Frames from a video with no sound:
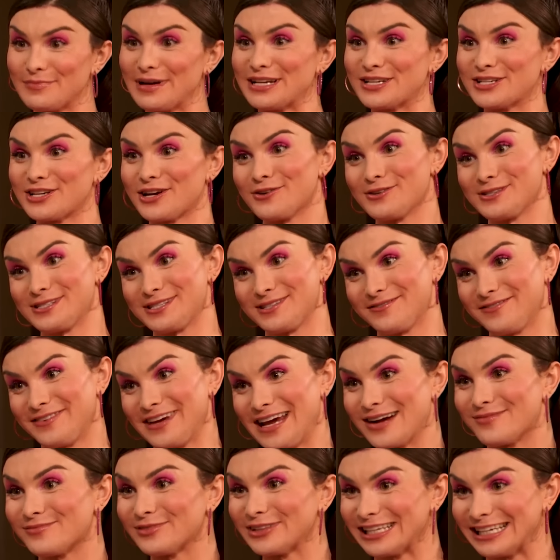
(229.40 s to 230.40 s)
my chosen
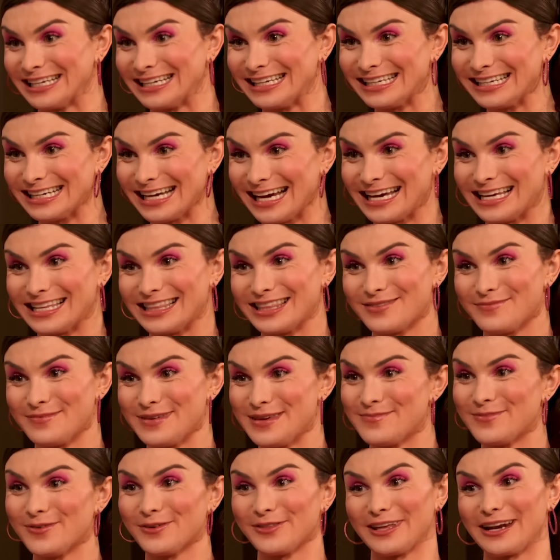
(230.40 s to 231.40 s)
family and the
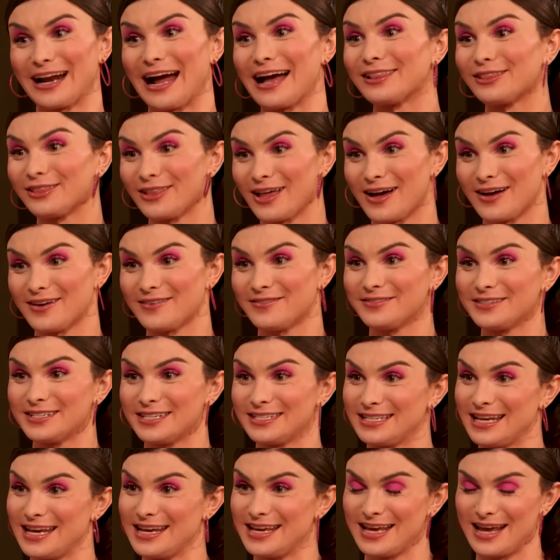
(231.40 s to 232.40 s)
people that I love to
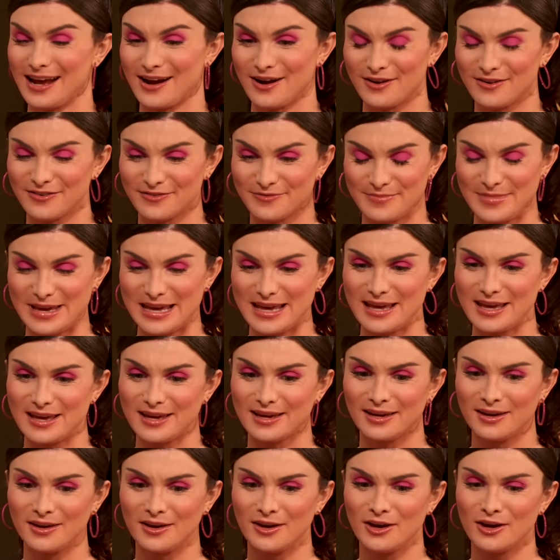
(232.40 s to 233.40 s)
take care of
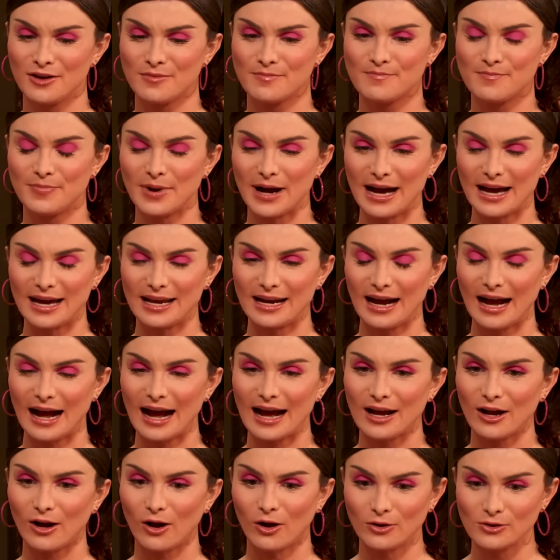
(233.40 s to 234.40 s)
me. But
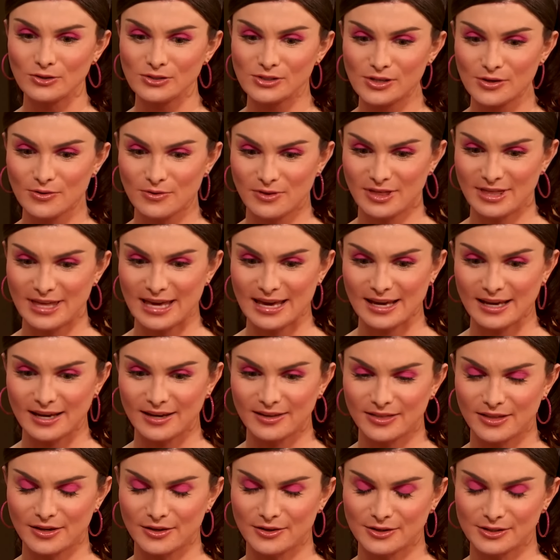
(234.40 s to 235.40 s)
I also
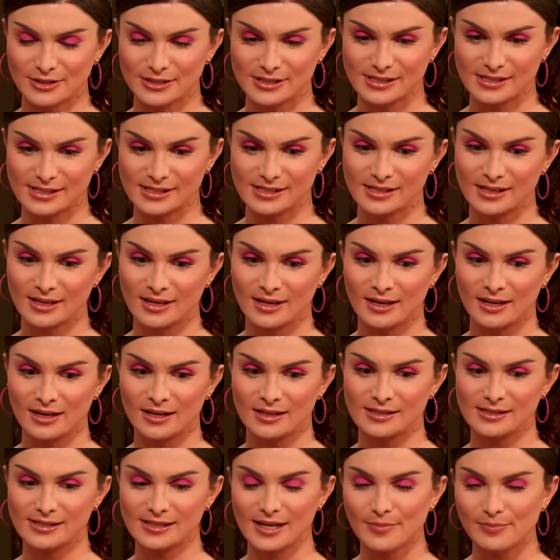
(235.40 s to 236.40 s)
think there's
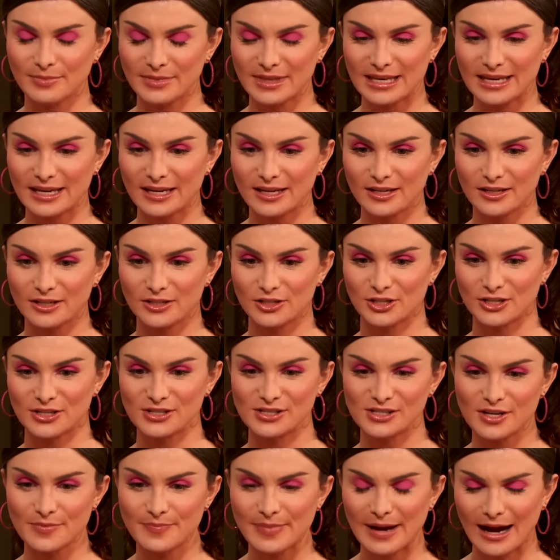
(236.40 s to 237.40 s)
something
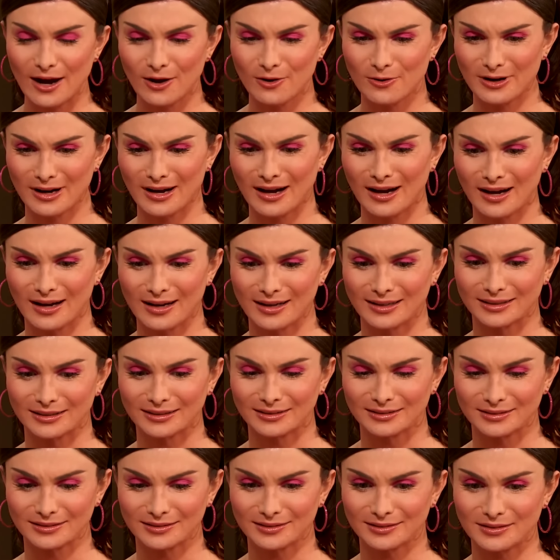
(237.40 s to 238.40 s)
just about
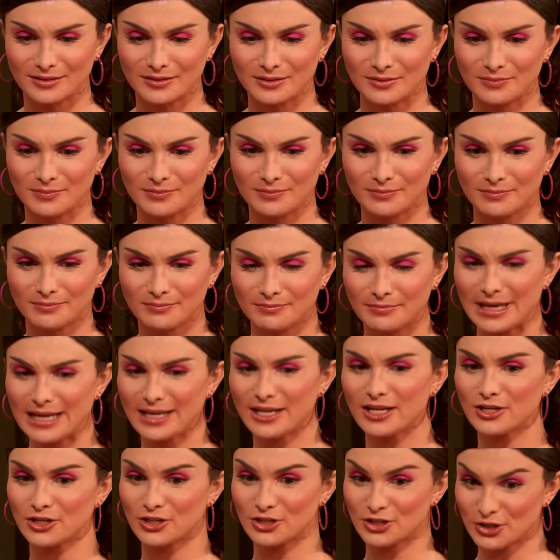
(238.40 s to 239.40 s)
uh,
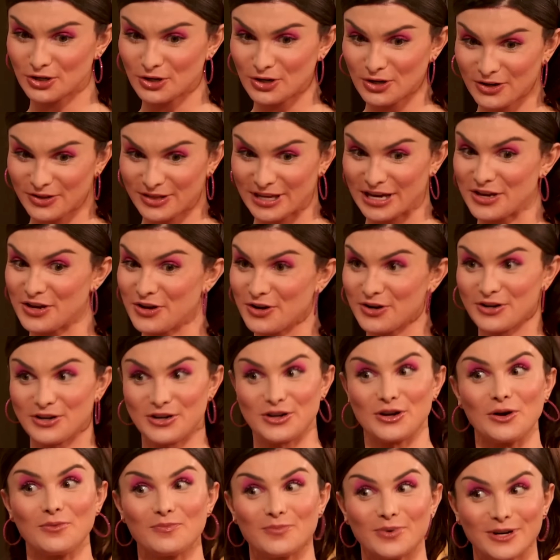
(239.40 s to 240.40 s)
making sure that you're
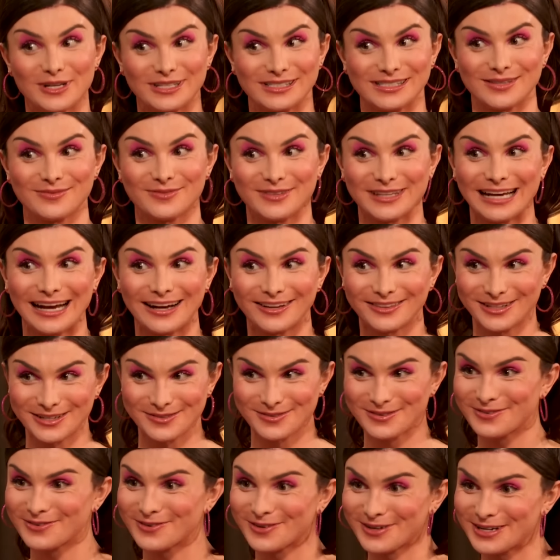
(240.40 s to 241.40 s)
you don't put something out there
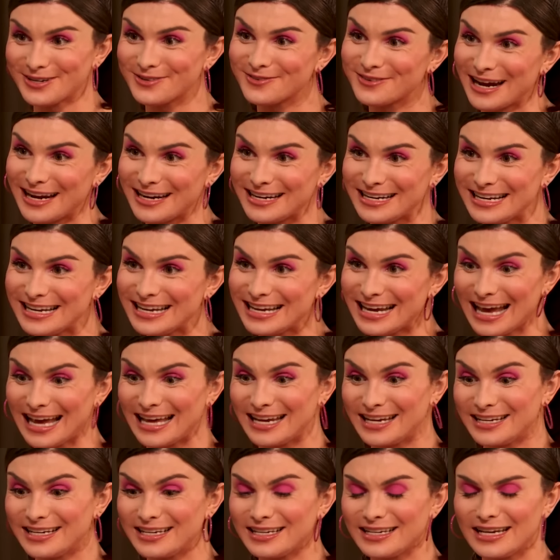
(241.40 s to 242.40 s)
before you're ready,
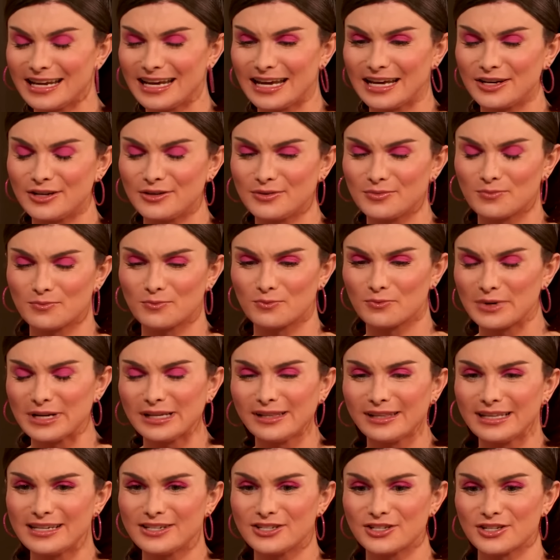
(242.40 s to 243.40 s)
and and
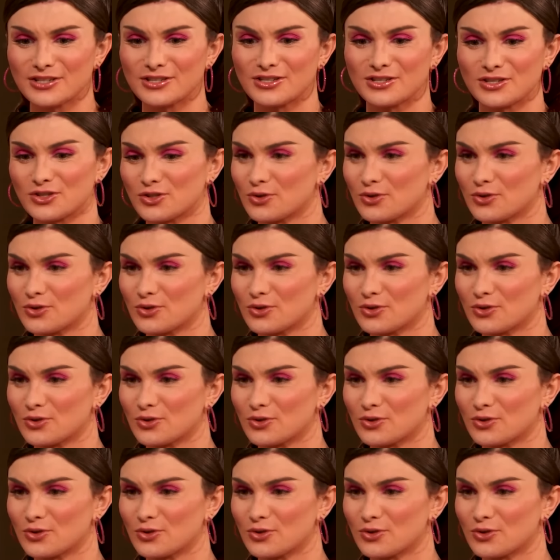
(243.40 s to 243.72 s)
really just